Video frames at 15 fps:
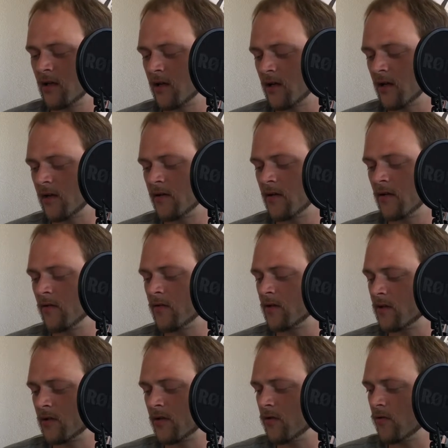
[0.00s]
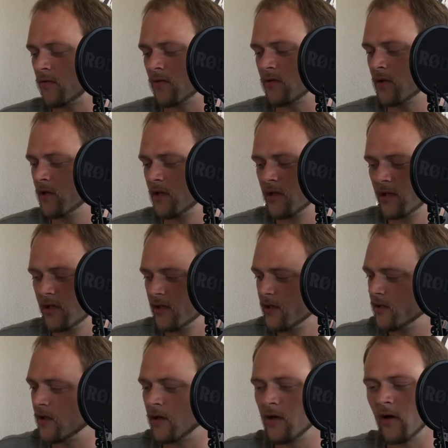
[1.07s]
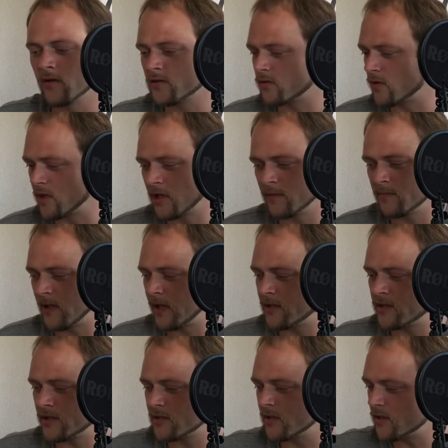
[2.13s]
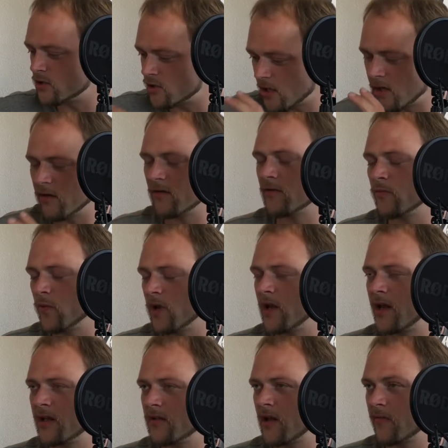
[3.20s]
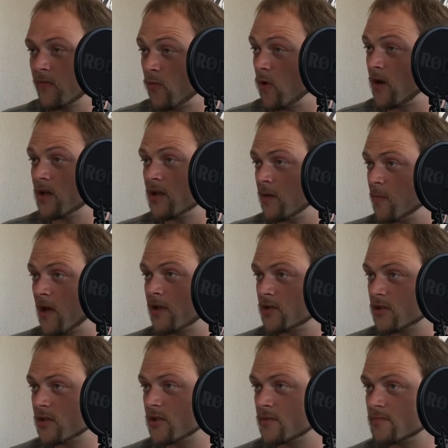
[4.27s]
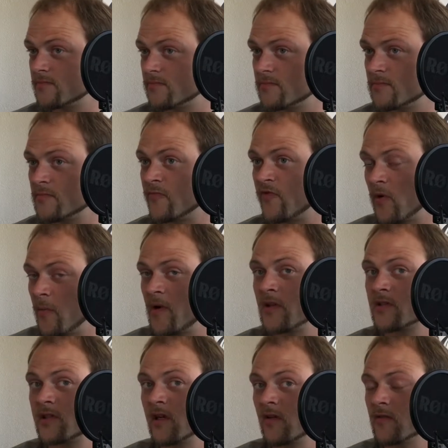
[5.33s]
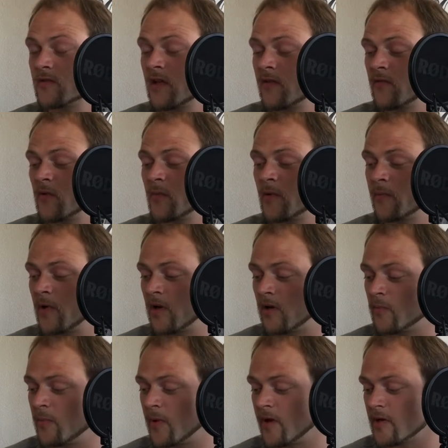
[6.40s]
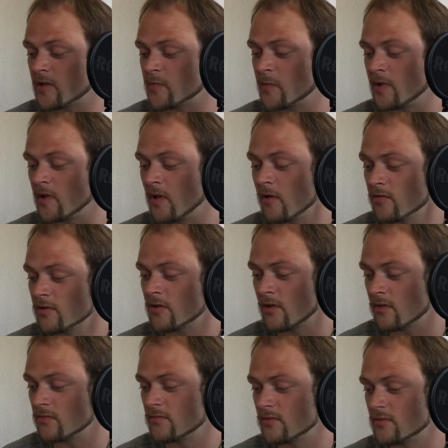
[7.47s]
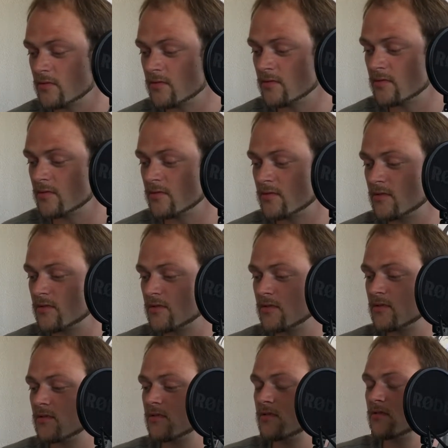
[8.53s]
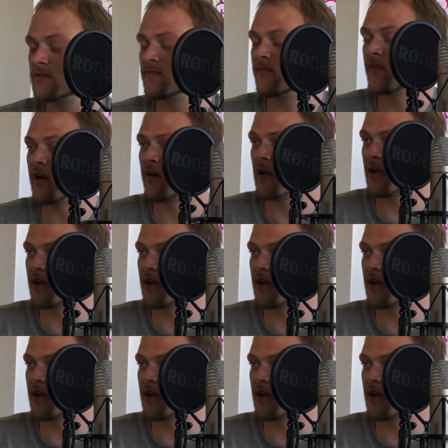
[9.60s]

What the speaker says: The whole, also just in general, we like to have quality magic from ourselves and from other peers, but also very